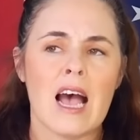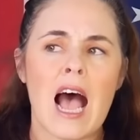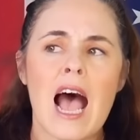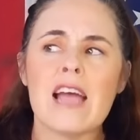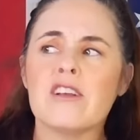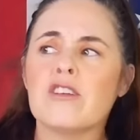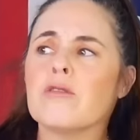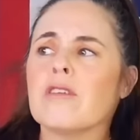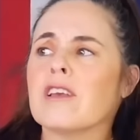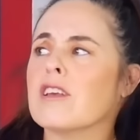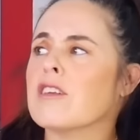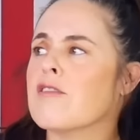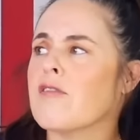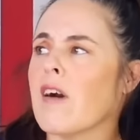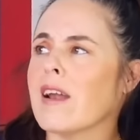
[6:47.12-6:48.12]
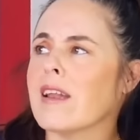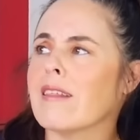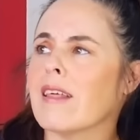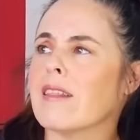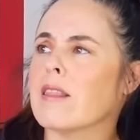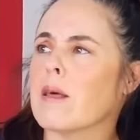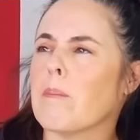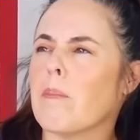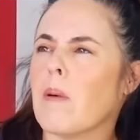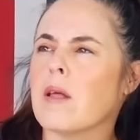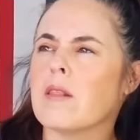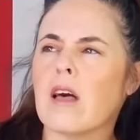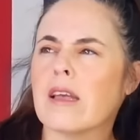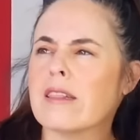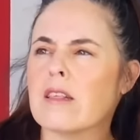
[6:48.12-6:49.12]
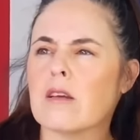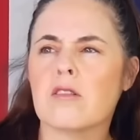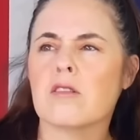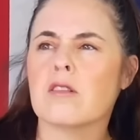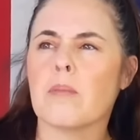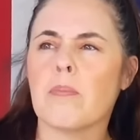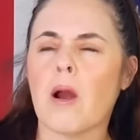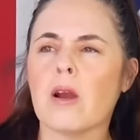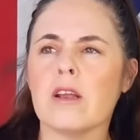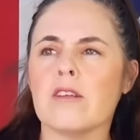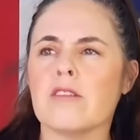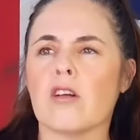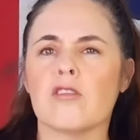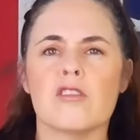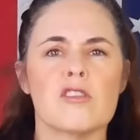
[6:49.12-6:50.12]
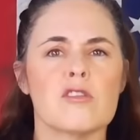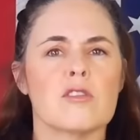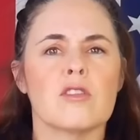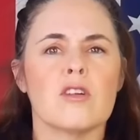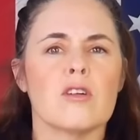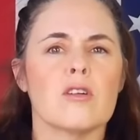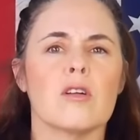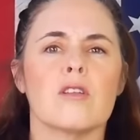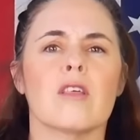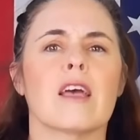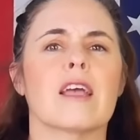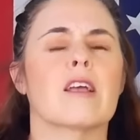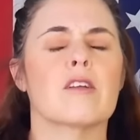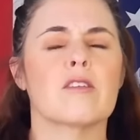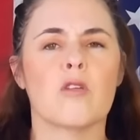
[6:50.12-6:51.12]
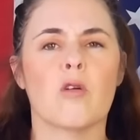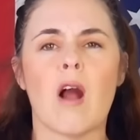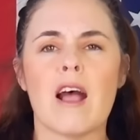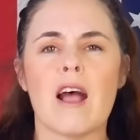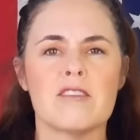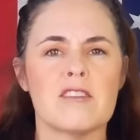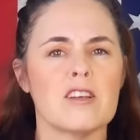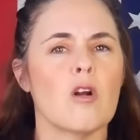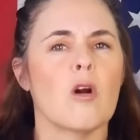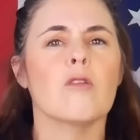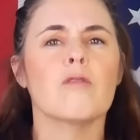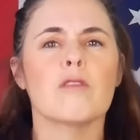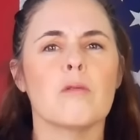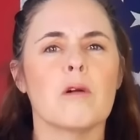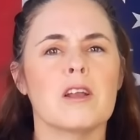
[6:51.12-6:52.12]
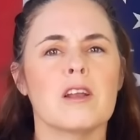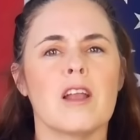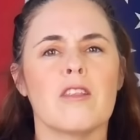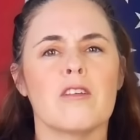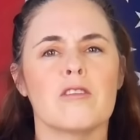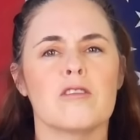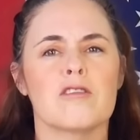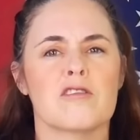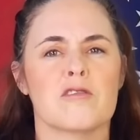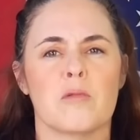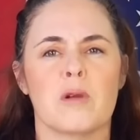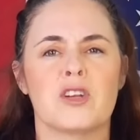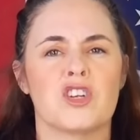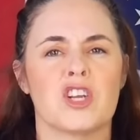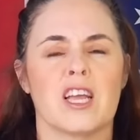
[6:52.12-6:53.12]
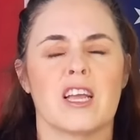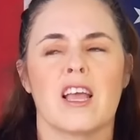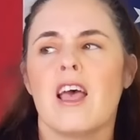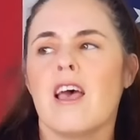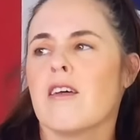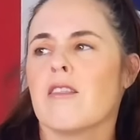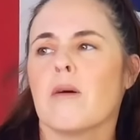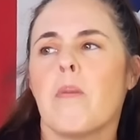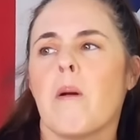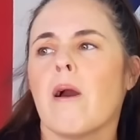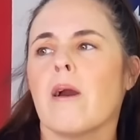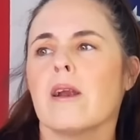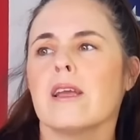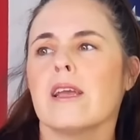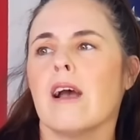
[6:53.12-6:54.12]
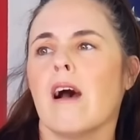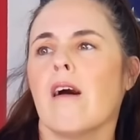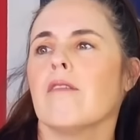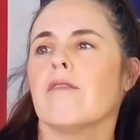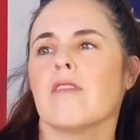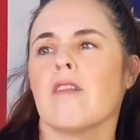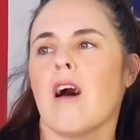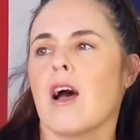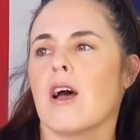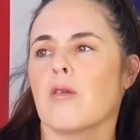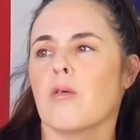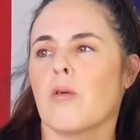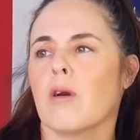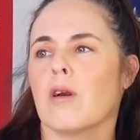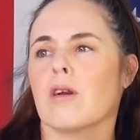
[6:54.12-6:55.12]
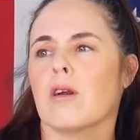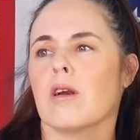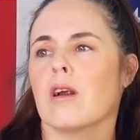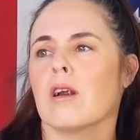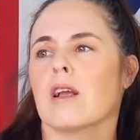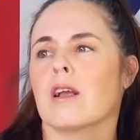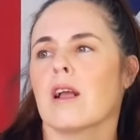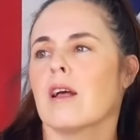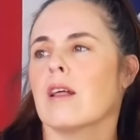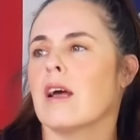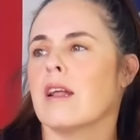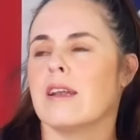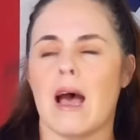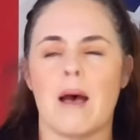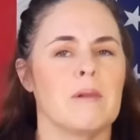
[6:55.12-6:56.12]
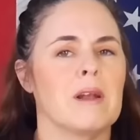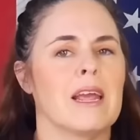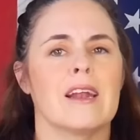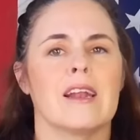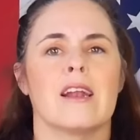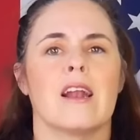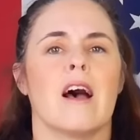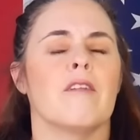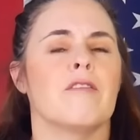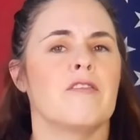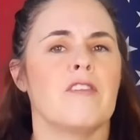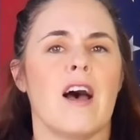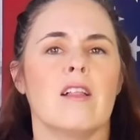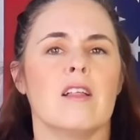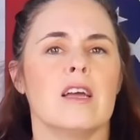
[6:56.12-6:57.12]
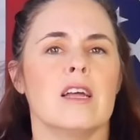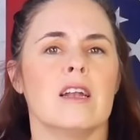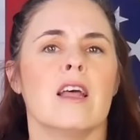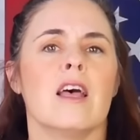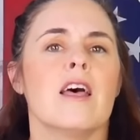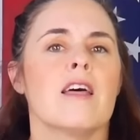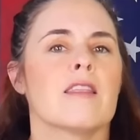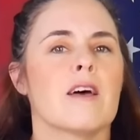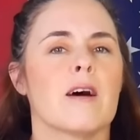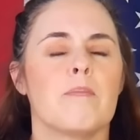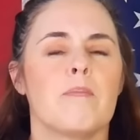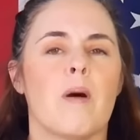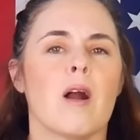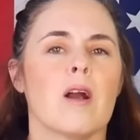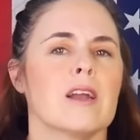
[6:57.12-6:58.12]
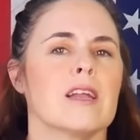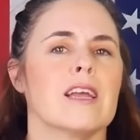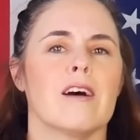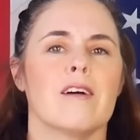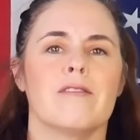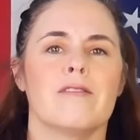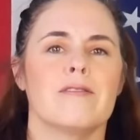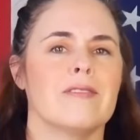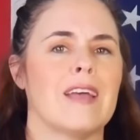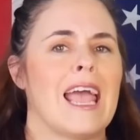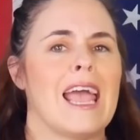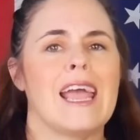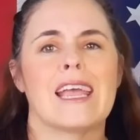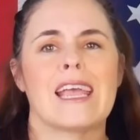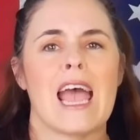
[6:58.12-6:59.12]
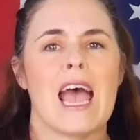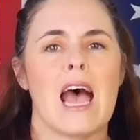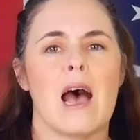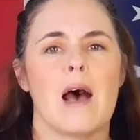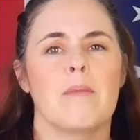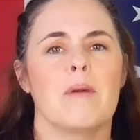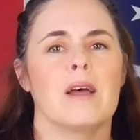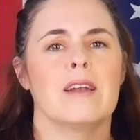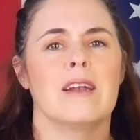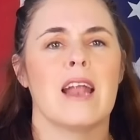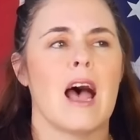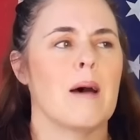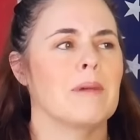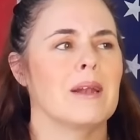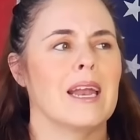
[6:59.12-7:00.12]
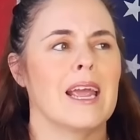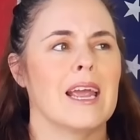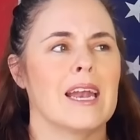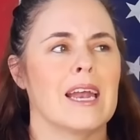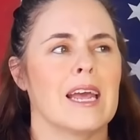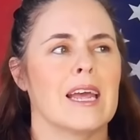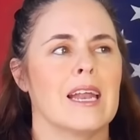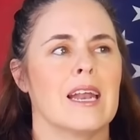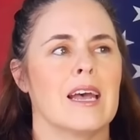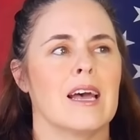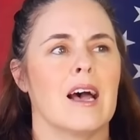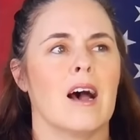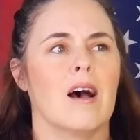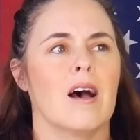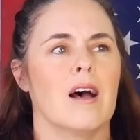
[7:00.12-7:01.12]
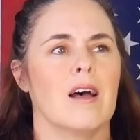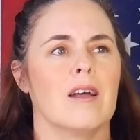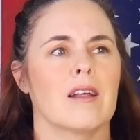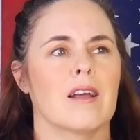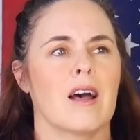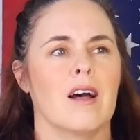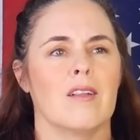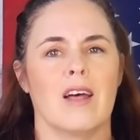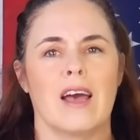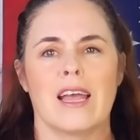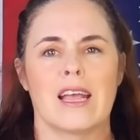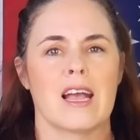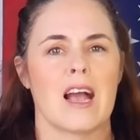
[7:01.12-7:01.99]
I do think it's funny that the like the the parties are they're like crossing over one another and switching. The party of law and order nominated a felon. The party of ACAB nominated a, a like